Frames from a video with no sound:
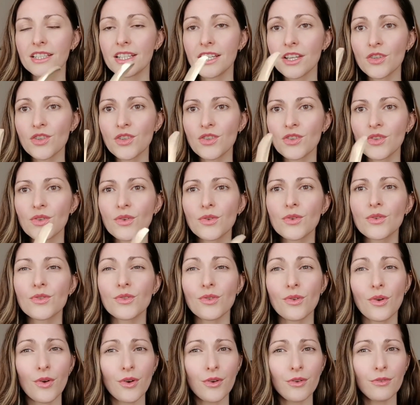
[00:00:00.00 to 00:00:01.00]

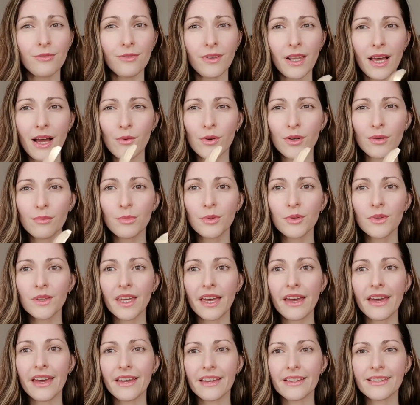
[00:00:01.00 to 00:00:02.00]
tissues or flower
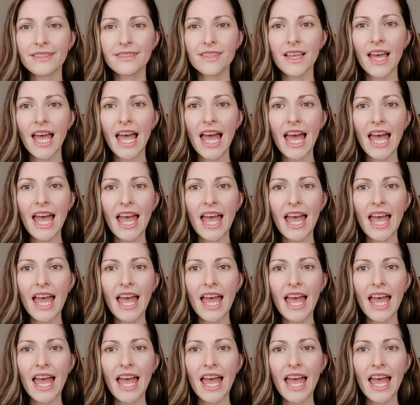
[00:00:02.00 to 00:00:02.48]
bouquets.